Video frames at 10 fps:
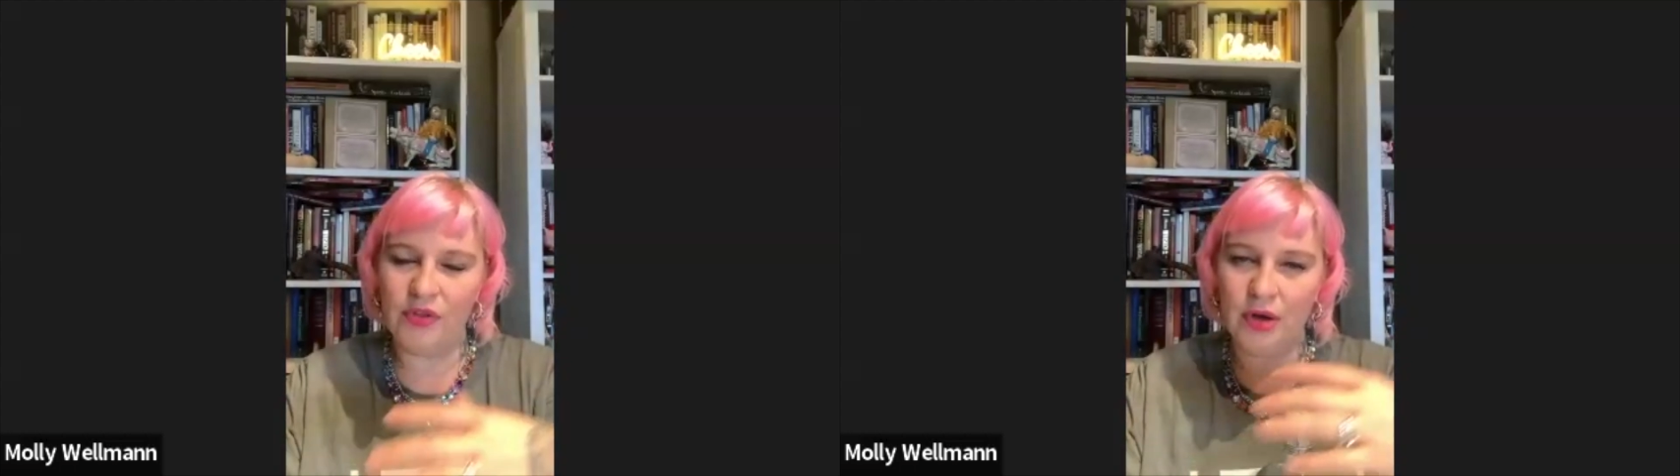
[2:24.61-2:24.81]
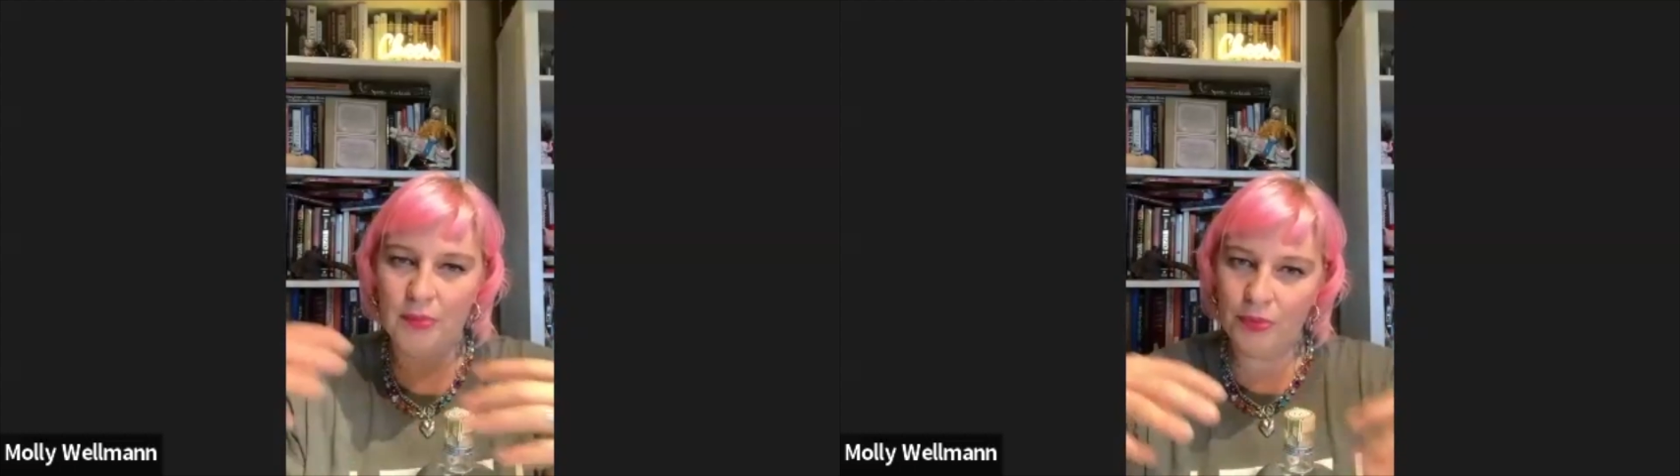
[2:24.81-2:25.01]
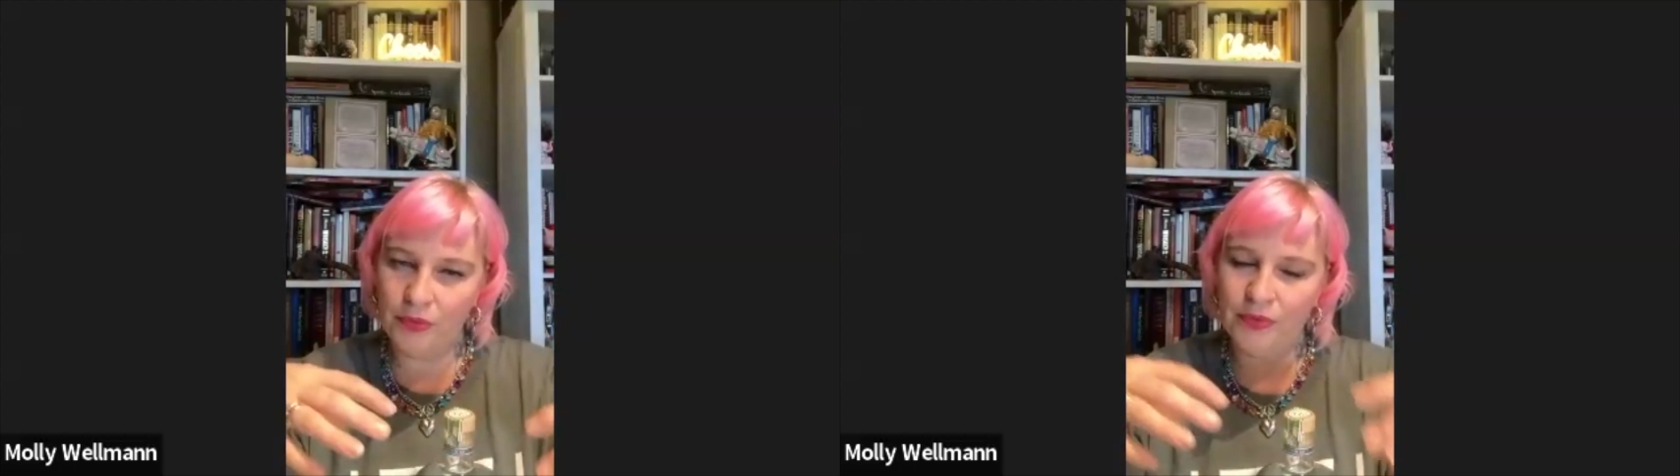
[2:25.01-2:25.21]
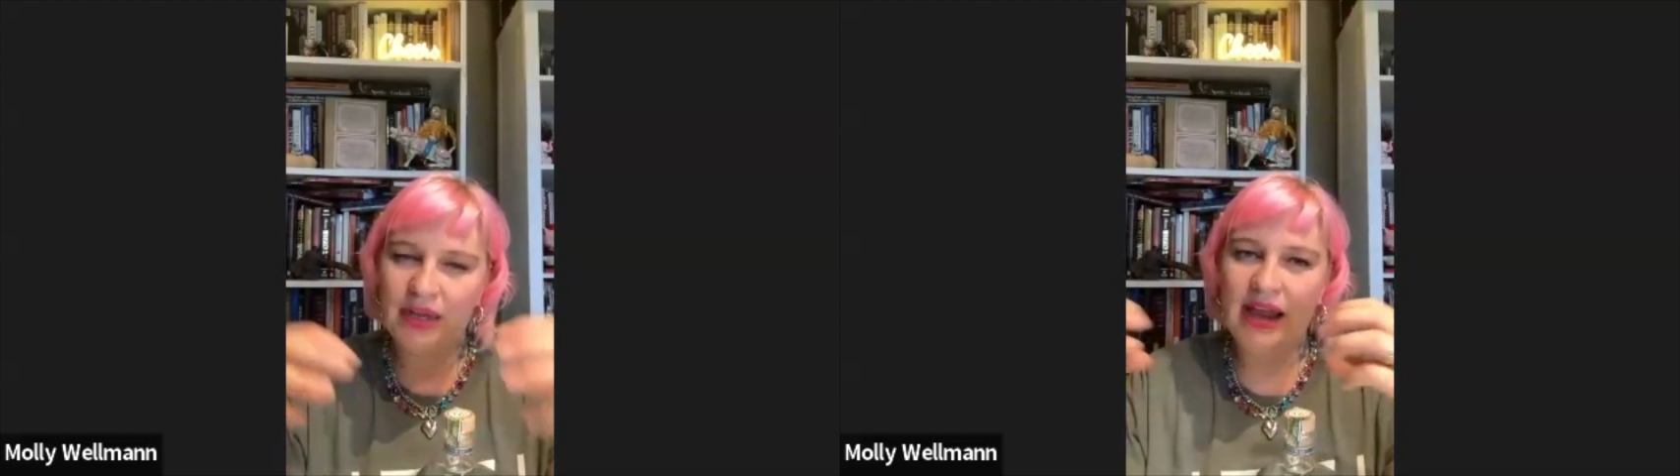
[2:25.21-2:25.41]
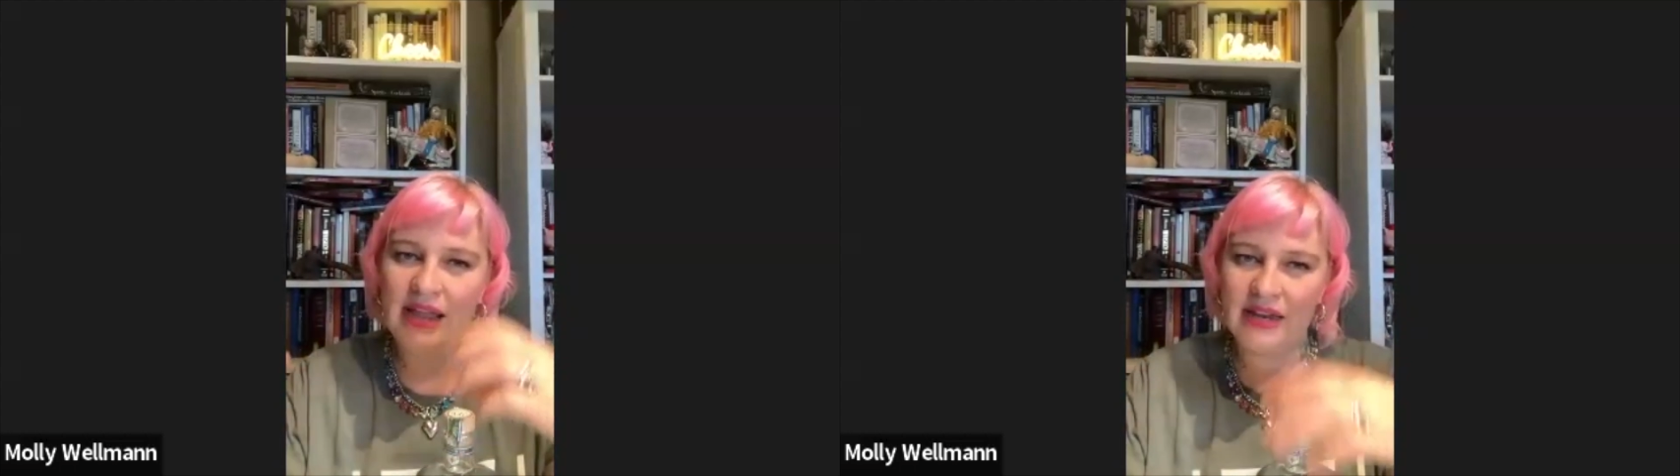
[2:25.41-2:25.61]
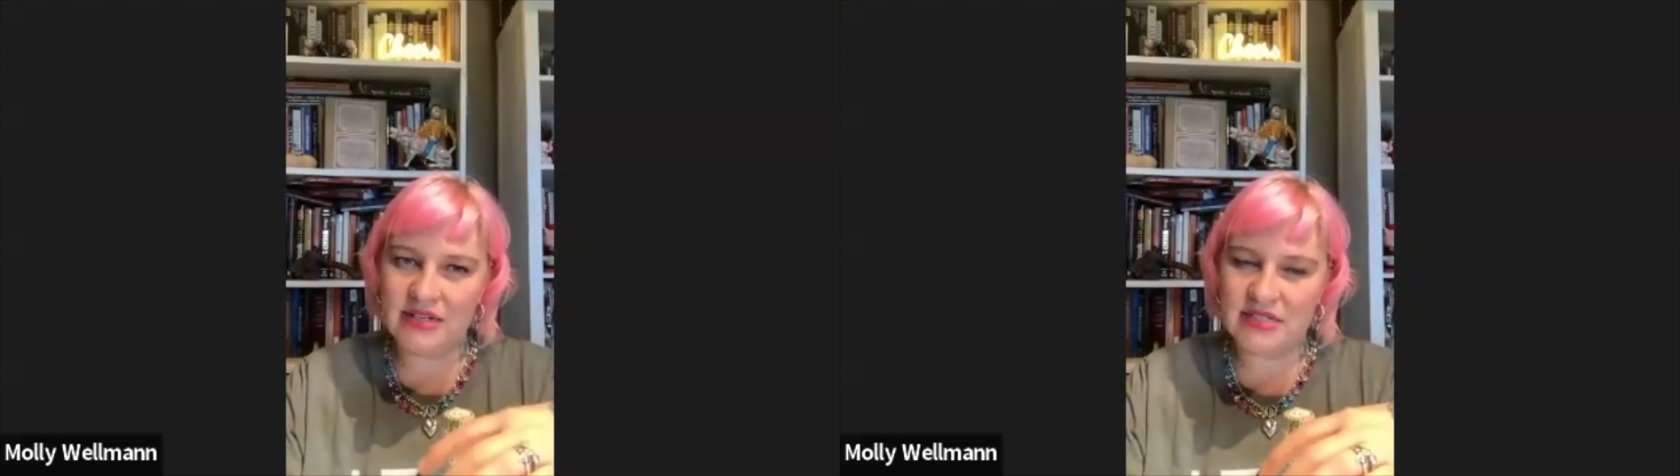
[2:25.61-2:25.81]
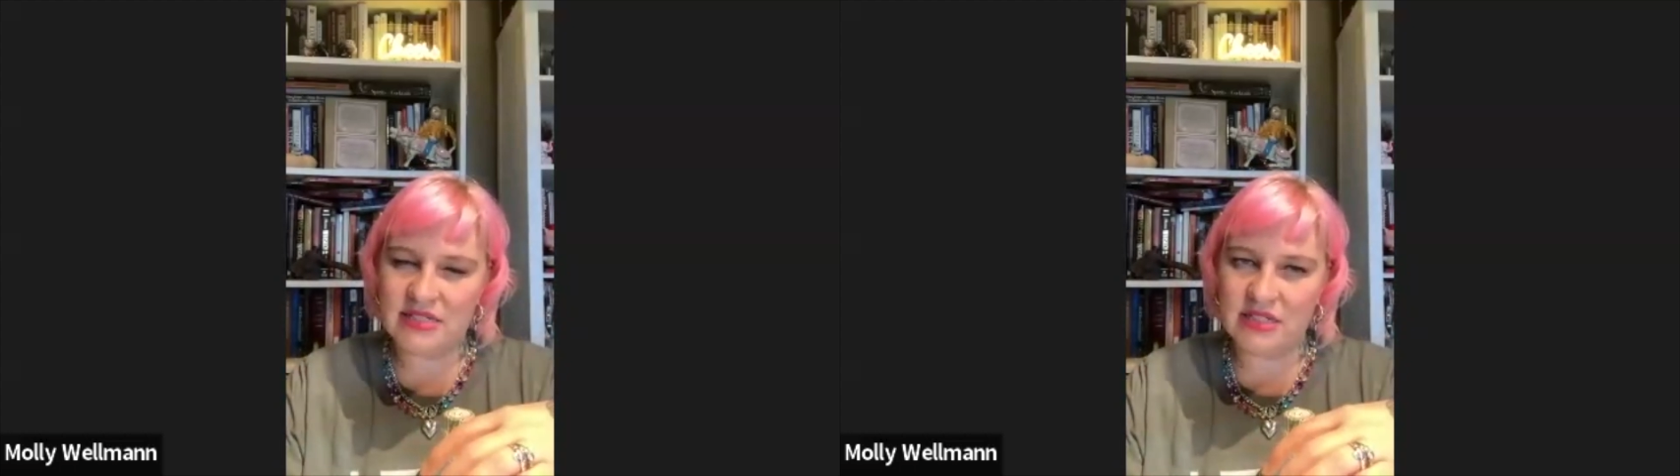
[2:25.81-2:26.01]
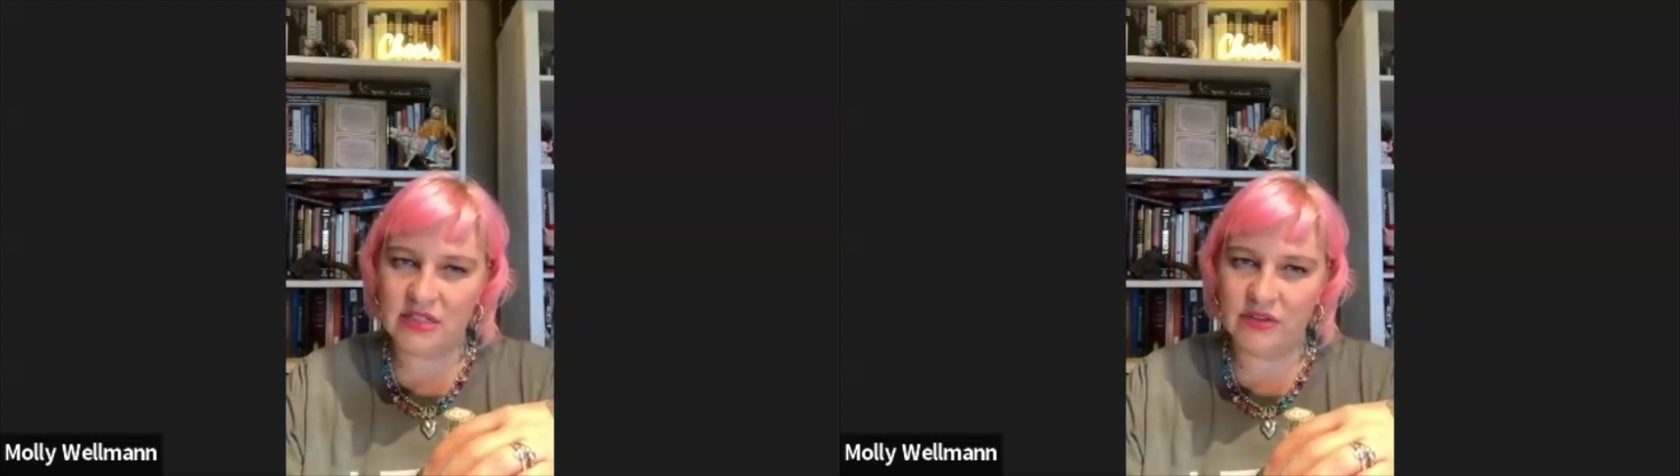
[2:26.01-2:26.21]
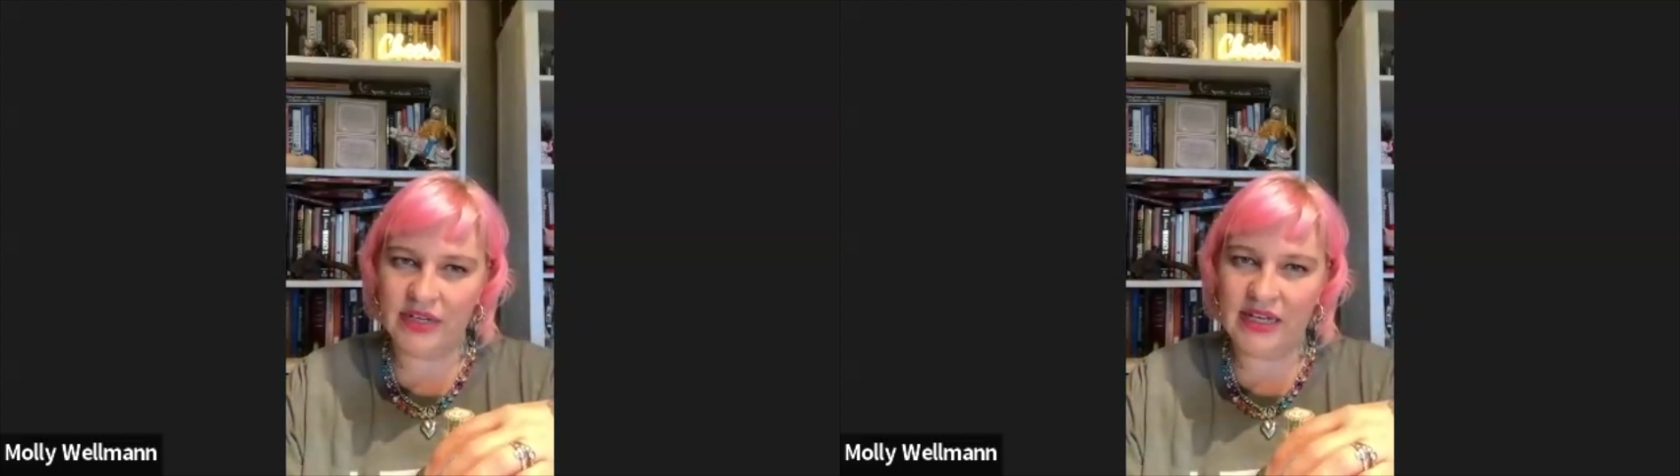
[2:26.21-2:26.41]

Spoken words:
They're a brewery and a distillery